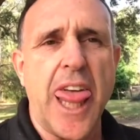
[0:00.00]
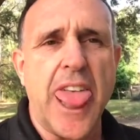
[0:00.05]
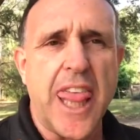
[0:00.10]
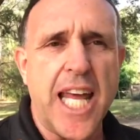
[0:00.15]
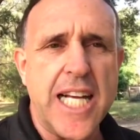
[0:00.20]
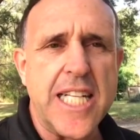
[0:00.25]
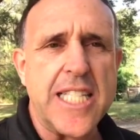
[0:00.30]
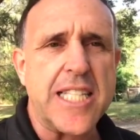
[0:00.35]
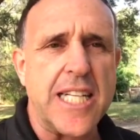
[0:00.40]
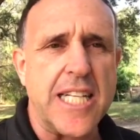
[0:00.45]

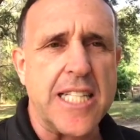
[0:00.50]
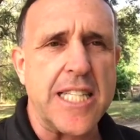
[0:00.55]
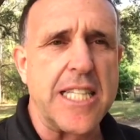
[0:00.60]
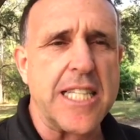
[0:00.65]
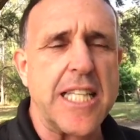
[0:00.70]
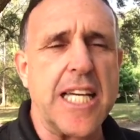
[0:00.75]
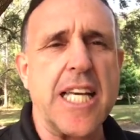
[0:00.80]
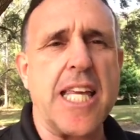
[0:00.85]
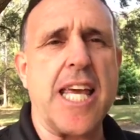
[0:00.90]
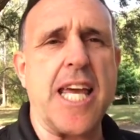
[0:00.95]
they start
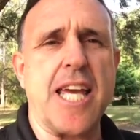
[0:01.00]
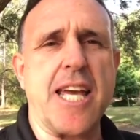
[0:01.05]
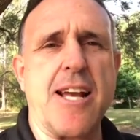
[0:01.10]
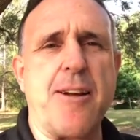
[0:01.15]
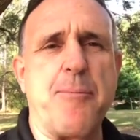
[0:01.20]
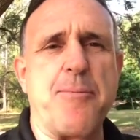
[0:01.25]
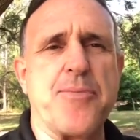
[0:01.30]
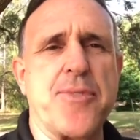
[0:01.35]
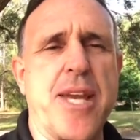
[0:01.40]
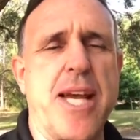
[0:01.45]
licking
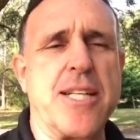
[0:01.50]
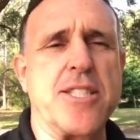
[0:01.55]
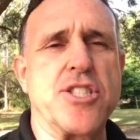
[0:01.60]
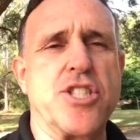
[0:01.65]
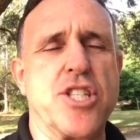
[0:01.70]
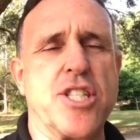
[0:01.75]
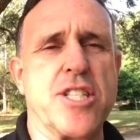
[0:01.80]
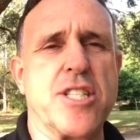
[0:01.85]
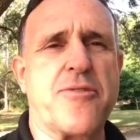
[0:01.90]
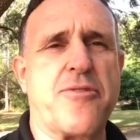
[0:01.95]
and
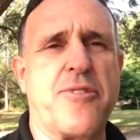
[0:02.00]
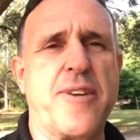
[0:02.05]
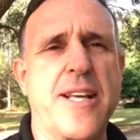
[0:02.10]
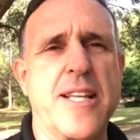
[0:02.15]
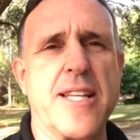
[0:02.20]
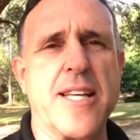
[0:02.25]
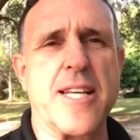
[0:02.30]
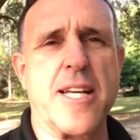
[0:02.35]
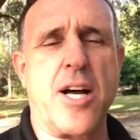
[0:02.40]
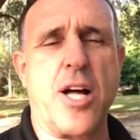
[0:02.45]
just
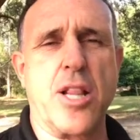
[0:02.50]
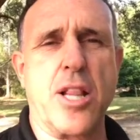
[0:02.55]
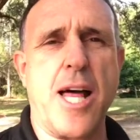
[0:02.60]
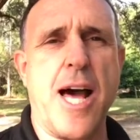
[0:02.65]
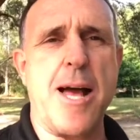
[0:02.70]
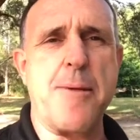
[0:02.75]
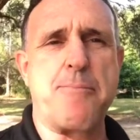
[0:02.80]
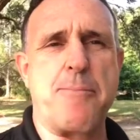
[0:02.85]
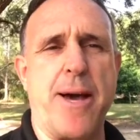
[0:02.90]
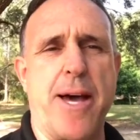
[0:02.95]
feeling a
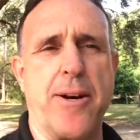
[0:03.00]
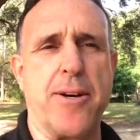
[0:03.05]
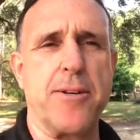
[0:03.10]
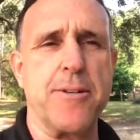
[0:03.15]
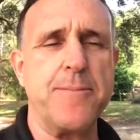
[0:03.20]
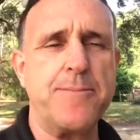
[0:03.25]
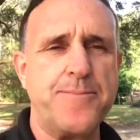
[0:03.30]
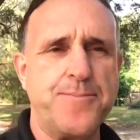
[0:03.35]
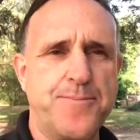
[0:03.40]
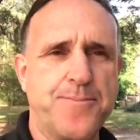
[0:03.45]
lot better.